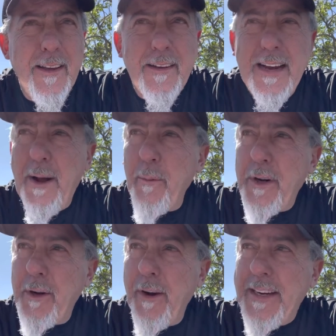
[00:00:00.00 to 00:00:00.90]
God, what
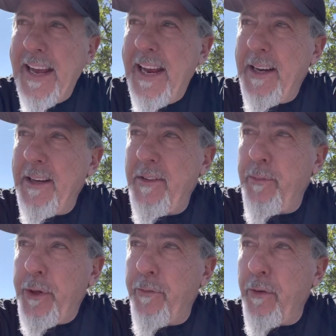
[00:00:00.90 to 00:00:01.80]
a great day. It's
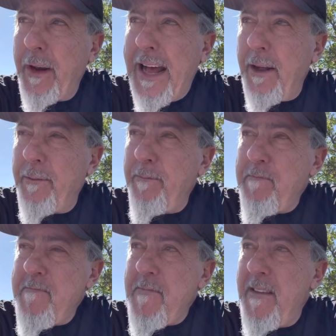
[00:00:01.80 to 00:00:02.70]
beautiful out.
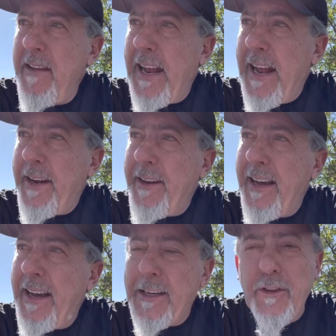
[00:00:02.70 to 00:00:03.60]
And
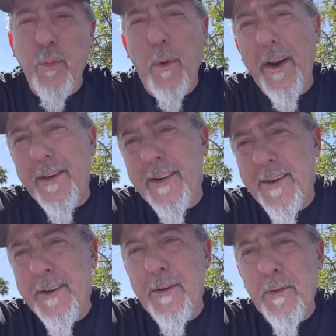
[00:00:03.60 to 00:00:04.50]
I just wanted
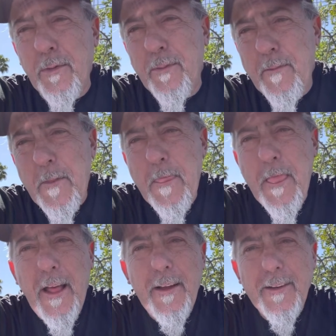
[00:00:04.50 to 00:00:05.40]
to
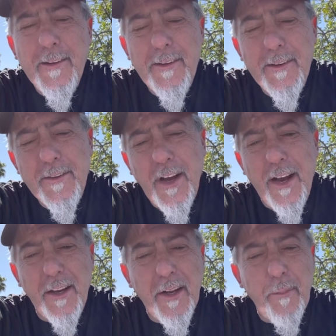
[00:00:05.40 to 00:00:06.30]
talk
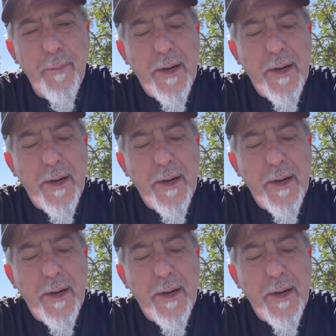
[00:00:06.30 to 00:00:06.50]
a little bit